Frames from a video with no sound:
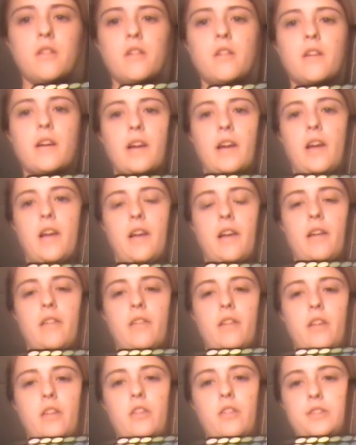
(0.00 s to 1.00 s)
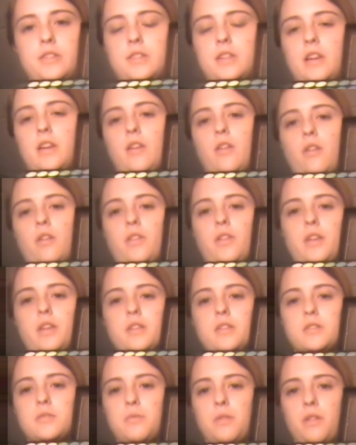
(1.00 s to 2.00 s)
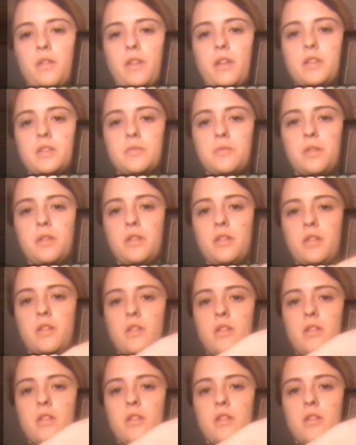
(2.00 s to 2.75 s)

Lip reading: Okay, and then you see all these. Well, this one,